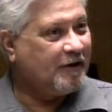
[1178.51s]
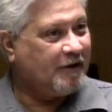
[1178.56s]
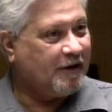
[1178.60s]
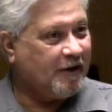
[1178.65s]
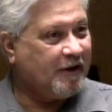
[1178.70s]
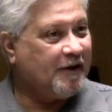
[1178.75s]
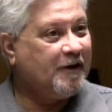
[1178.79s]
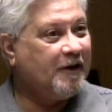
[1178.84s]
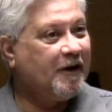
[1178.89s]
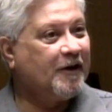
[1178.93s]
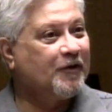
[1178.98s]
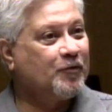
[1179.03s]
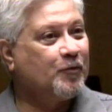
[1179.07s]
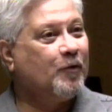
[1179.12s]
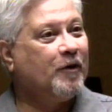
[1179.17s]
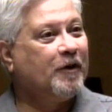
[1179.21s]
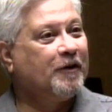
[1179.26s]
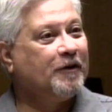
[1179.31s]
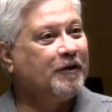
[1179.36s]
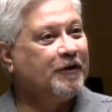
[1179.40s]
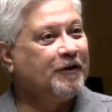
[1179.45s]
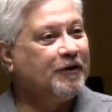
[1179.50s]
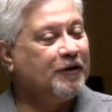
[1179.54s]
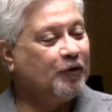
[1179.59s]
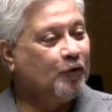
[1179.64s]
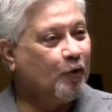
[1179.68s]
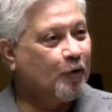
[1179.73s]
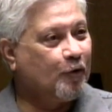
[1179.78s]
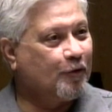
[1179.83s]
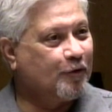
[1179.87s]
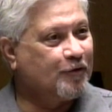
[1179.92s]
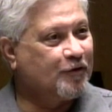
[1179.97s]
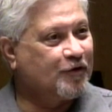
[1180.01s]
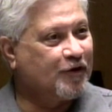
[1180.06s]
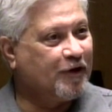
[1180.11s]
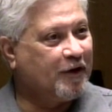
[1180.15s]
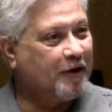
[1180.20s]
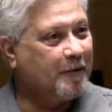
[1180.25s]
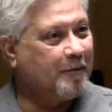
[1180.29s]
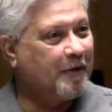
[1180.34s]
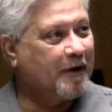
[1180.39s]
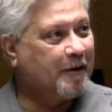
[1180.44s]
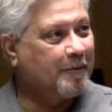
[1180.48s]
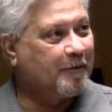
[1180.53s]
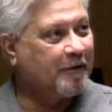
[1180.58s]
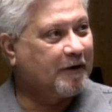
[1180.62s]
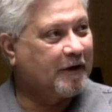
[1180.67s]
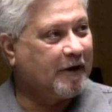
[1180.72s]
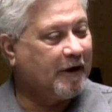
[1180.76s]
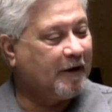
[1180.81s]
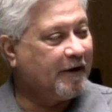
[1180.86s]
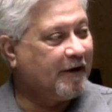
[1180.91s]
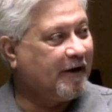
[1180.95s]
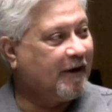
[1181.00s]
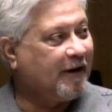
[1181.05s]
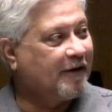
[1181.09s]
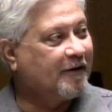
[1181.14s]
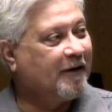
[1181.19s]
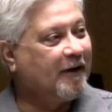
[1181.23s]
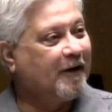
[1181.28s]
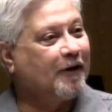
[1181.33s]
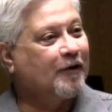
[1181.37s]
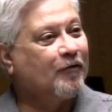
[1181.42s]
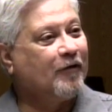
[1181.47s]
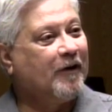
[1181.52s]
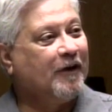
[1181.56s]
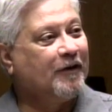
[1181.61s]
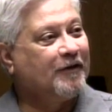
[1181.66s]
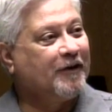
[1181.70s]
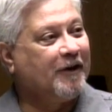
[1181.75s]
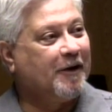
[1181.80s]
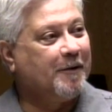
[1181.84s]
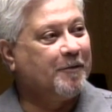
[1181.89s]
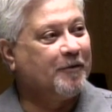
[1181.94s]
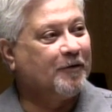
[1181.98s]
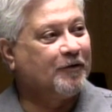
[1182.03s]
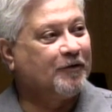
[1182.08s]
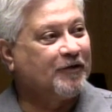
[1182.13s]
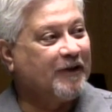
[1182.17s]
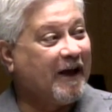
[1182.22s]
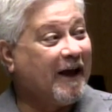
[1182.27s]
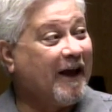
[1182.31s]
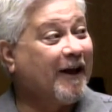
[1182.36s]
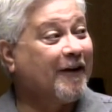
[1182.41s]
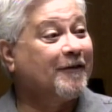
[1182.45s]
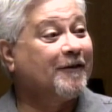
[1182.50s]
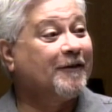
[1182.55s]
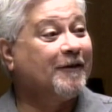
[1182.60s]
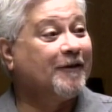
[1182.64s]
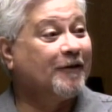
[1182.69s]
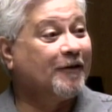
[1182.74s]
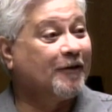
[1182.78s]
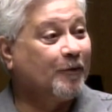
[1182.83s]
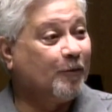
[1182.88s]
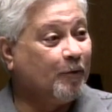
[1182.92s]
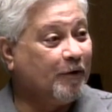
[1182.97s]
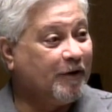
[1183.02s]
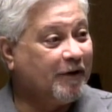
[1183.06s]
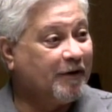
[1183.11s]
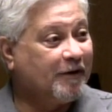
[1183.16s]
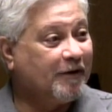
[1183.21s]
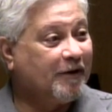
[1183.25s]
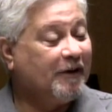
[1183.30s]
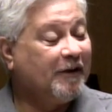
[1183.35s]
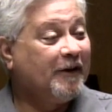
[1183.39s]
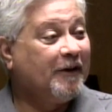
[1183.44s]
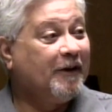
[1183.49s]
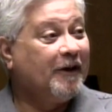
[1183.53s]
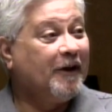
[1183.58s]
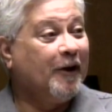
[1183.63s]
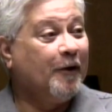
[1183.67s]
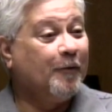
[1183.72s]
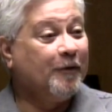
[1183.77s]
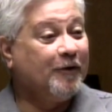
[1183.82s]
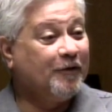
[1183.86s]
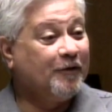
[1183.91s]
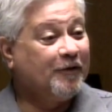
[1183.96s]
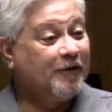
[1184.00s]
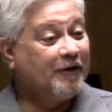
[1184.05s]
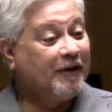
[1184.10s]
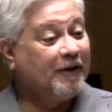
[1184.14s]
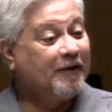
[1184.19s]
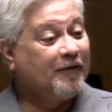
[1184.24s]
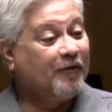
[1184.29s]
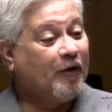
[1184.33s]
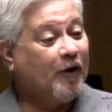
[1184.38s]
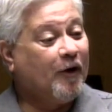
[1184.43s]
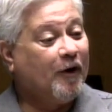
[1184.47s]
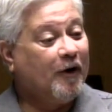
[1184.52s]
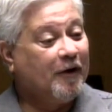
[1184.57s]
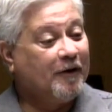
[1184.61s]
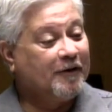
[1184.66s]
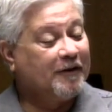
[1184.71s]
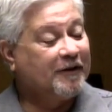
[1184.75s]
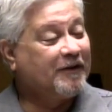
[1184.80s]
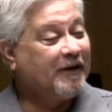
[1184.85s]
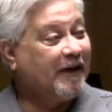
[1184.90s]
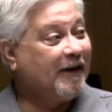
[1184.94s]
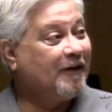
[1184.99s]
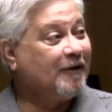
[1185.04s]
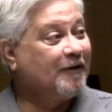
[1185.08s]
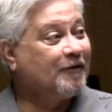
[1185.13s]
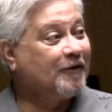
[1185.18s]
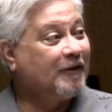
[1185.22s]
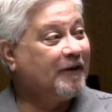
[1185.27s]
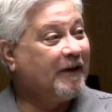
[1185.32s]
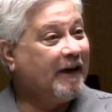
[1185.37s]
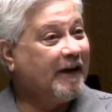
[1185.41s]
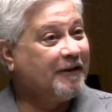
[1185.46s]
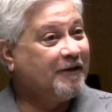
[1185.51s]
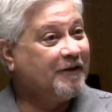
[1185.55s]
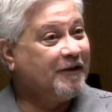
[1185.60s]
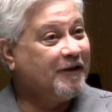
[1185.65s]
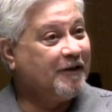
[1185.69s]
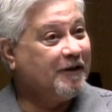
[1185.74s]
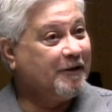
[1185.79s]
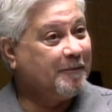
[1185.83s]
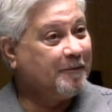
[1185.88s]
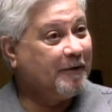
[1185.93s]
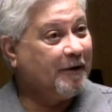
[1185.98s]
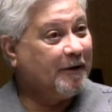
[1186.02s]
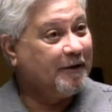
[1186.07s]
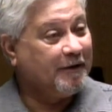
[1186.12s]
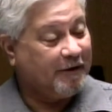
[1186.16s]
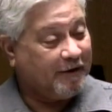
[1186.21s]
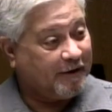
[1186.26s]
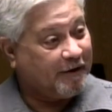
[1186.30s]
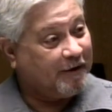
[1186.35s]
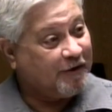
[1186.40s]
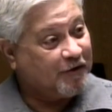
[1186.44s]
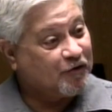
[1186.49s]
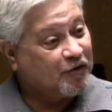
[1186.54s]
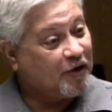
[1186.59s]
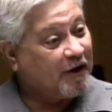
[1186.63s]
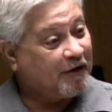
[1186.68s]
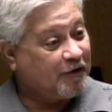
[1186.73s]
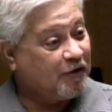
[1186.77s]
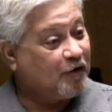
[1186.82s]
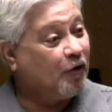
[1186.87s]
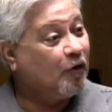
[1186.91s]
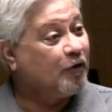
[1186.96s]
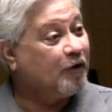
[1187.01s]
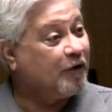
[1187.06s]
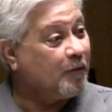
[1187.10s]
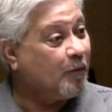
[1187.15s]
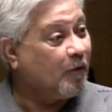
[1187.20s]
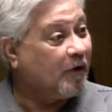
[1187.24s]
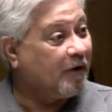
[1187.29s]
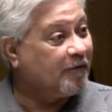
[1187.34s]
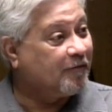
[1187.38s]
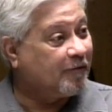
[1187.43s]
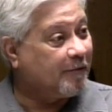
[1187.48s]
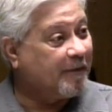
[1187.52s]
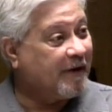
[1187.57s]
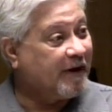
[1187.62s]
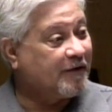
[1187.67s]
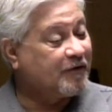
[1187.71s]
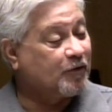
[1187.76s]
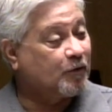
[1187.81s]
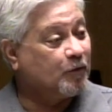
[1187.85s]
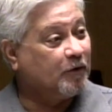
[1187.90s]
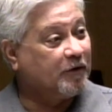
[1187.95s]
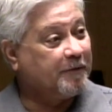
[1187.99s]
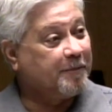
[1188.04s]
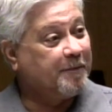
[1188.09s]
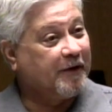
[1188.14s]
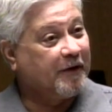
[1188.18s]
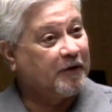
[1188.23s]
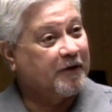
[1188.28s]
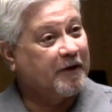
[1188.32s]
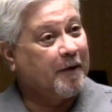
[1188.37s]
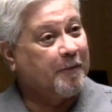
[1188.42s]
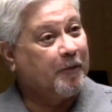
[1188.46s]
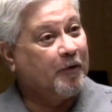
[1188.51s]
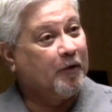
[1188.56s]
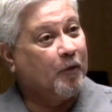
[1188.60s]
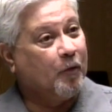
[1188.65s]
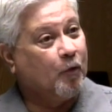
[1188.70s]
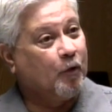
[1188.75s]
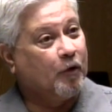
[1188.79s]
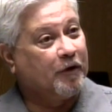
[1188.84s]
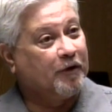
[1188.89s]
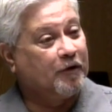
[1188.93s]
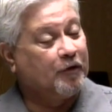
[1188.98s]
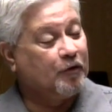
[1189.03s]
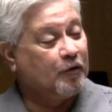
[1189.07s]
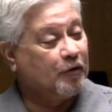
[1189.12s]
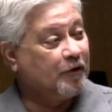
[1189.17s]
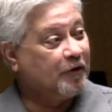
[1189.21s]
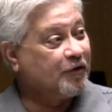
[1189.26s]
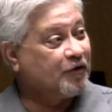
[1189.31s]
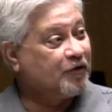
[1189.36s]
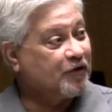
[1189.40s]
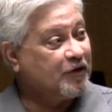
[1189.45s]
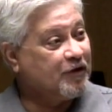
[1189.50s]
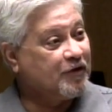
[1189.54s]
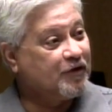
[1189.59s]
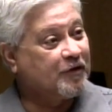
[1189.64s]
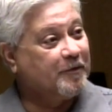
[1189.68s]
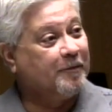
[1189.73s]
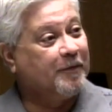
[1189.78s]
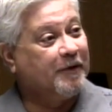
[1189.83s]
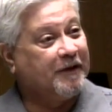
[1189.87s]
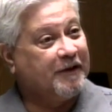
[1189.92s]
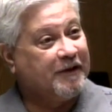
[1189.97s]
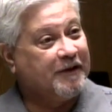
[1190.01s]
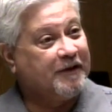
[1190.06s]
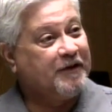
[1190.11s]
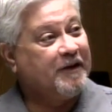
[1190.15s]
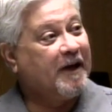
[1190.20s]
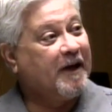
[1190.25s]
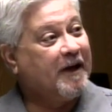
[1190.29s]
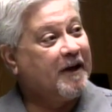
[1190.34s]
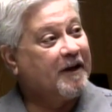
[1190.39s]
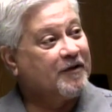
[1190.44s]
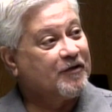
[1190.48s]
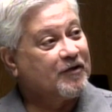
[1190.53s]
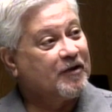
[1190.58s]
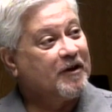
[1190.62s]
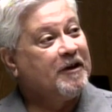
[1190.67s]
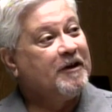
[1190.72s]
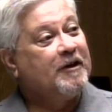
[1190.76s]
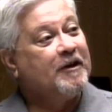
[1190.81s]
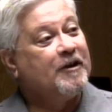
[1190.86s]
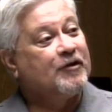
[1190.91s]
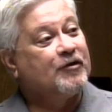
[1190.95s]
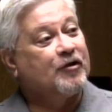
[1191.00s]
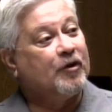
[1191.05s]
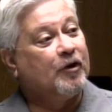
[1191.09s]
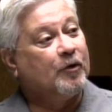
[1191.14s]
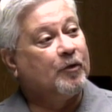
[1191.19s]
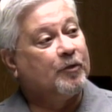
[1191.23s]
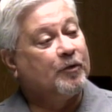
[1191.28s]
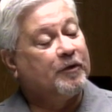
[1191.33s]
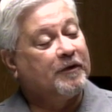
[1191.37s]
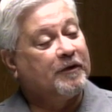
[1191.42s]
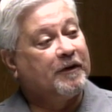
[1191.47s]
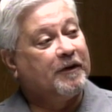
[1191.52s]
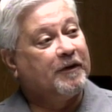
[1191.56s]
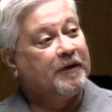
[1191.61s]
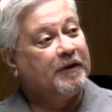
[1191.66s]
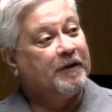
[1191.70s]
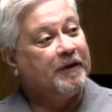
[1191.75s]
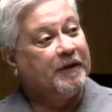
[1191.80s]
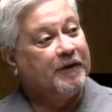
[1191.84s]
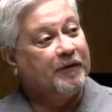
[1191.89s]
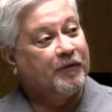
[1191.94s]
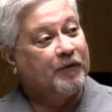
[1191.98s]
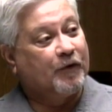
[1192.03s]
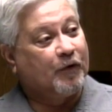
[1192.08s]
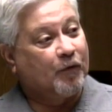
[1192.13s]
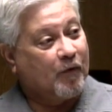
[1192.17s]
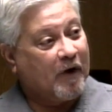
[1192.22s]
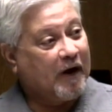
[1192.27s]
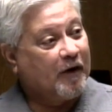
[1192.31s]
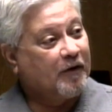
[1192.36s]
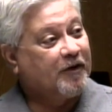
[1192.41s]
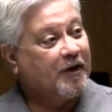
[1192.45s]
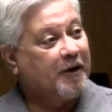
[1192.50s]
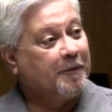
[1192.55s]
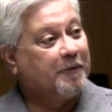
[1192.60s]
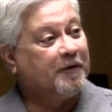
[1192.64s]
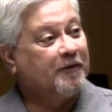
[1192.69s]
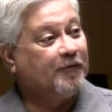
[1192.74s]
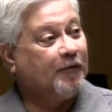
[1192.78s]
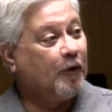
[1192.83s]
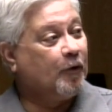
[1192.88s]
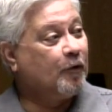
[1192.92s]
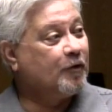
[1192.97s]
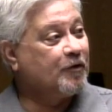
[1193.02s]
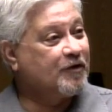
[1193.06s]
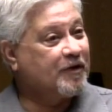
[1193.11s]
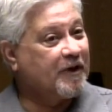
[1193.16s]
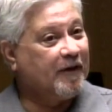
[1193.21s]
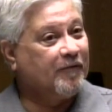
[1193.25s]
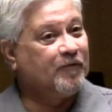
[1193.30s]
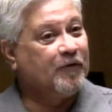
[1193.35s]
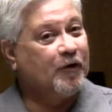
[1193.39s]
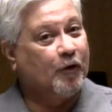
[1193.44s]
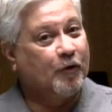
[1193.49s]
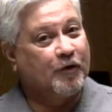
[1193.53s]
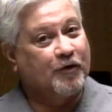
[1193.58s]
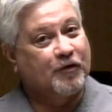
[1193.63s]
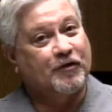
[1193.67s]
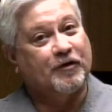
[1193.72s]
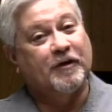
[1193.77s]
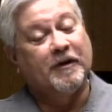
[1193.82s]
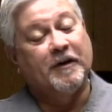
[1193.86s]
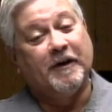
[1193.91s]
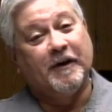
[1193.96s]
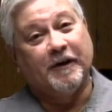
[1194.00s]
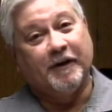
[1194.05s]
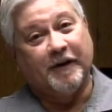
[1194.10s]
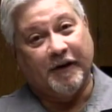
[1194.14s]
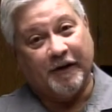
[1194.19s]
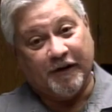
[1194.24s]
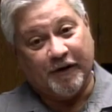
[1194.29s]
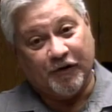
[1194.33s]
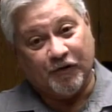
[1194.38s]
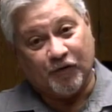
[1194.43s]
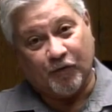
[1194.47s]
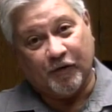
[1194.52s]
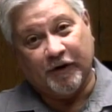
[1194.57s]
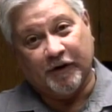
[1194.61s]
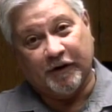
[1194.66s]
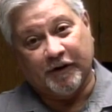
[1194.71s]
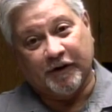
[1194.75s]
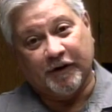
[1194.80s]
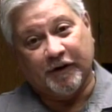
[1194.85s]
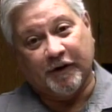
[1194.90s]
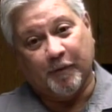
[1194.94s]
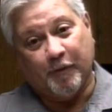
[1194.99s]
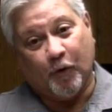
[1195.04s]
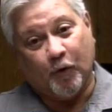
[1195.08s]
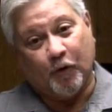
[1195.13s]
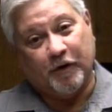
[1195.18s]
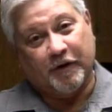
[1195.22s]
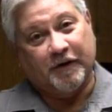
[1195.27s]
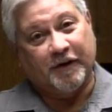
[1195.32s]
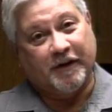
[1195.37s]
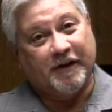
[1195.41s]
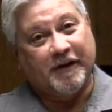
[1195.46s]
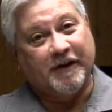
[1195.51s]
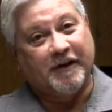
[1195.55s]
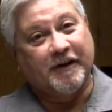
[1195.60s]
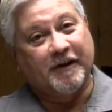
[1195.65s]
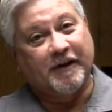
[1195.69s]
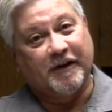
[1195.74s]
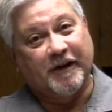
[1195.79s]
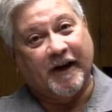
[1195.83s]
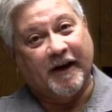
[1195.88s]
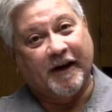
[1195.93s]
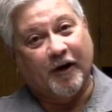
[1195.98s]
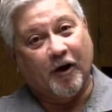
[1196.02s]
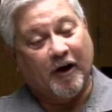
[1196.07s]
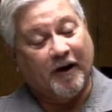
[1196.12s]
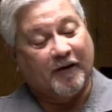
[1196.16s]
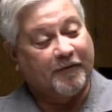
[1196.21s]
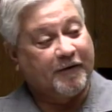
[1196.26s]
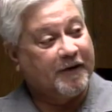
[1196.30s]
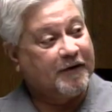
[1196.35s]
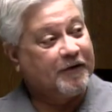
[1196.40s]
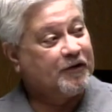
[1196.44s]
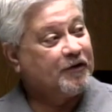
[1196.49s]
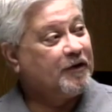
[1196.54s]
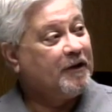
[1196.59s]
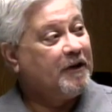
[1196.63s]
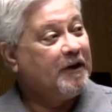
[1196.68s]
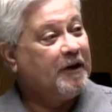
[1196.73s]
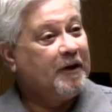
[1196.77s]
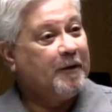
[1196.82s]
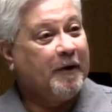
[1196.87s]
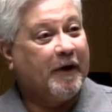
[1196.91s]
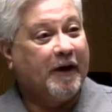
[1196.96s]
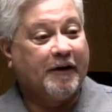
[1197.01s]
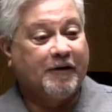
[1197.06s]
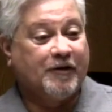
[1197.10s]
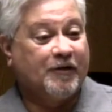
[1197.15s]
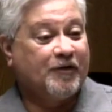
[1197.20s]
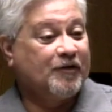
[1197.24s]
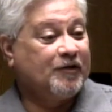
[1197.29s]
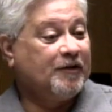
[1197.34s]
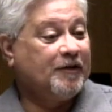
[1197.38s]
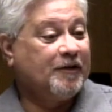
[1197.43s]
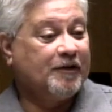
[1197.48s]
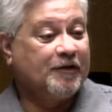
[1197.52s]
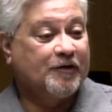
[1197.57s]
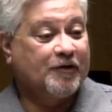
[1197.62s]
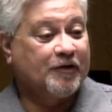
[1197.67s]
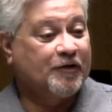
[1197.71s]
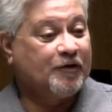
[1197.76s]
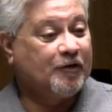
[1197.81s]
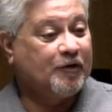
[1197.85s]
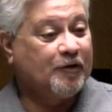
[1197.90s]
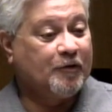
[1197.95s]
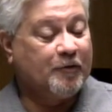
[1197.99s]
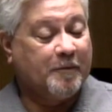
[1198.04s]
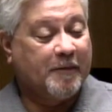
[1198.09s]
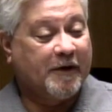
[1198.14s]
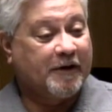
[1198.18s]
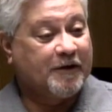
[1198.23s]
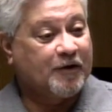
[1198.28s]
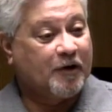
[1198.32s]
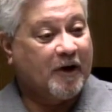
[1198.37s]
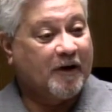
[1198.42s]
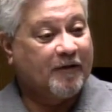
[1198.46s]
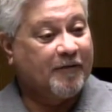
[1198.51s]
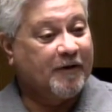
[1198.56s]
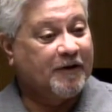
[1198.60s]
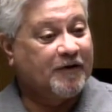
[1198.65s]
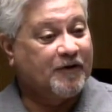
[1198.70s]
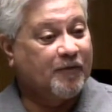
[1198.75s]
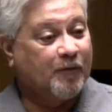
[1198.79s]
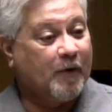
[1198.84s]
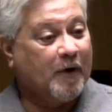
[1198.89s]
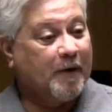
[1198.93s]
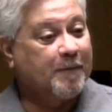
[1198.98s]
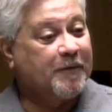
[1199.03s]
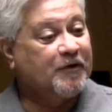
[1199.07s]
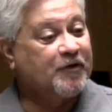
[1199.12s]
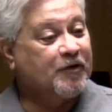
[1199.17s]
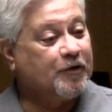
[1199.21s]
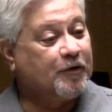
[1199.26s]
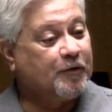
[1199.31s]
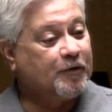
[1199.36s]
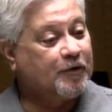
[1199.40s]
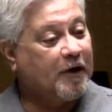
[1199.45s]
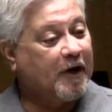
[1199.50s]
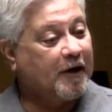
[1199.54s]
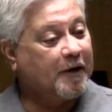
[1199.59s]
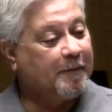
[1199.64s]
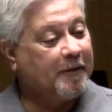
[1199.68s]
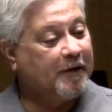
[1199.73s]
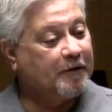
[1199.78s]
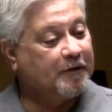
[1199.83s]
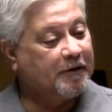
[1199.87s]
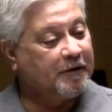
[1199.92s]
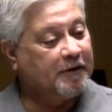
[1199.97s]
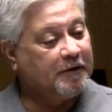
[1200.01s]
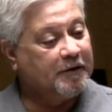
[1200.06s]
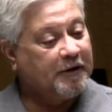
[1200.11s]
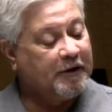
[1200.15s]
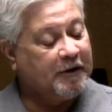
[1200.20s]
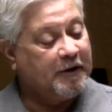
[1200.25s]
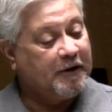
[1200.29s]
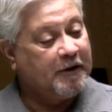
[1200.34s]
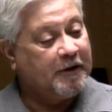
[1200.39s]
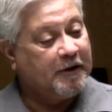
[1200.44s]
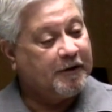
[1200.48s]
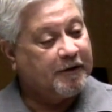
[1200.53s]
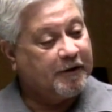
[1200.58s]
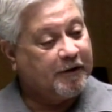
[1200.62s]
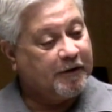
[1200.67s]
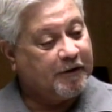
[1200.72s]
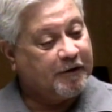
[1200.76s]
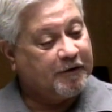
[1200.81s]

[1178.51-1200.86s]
he has won the Northern Santa Barbara County Athletic Roundtable's Athlete of the Week. And when you think of all the talent on that team, and he's not the only one from that school that picked up an award during the season, but he has. So the Roundtable voters have noticed that he's really an important key to that offense. I just see there's just too much offensive weapons. And you talk about the